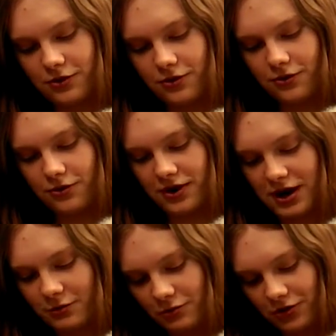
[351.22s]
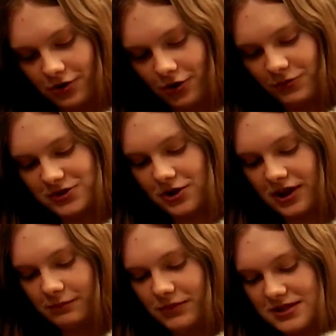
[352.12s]
oh I can't remember what they're called, but he's got
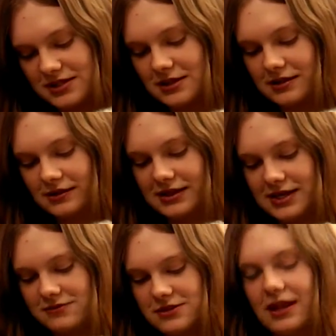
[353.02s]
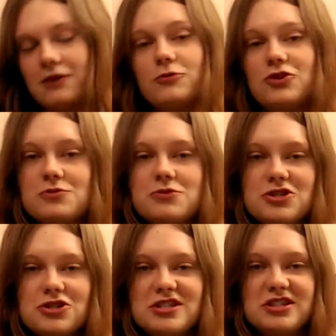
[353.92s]
like bits of leaves and like Christmas
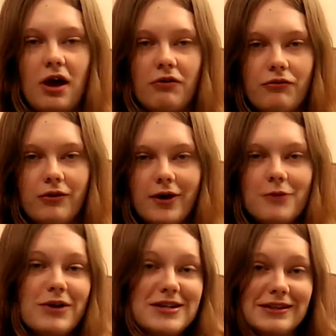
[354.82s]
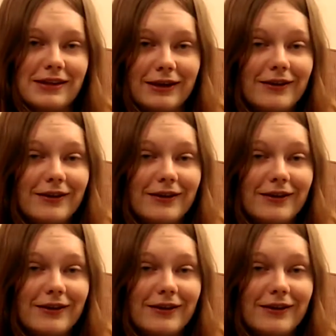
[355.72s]
tree stuff basically.